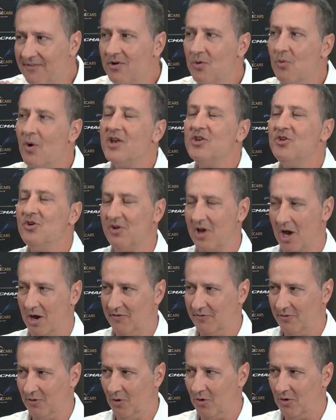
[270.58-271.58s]
one you go
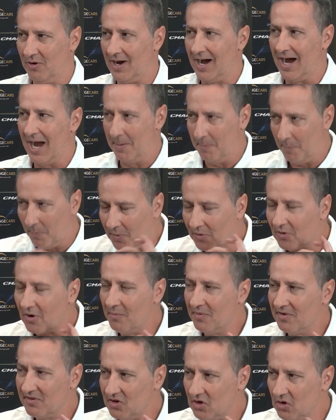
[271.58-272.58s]
for, I
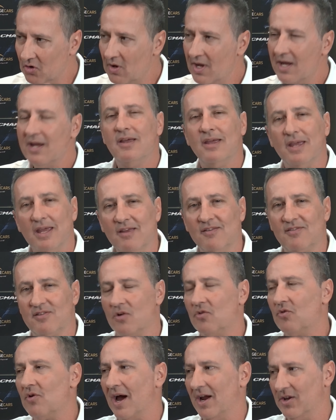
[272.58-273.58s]
promise you is the
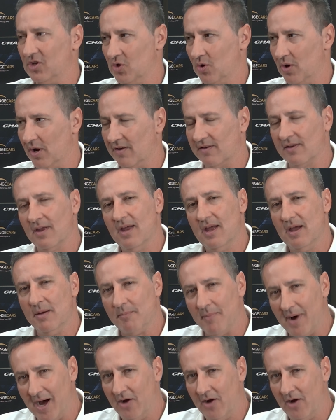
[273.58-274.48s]
right choice. My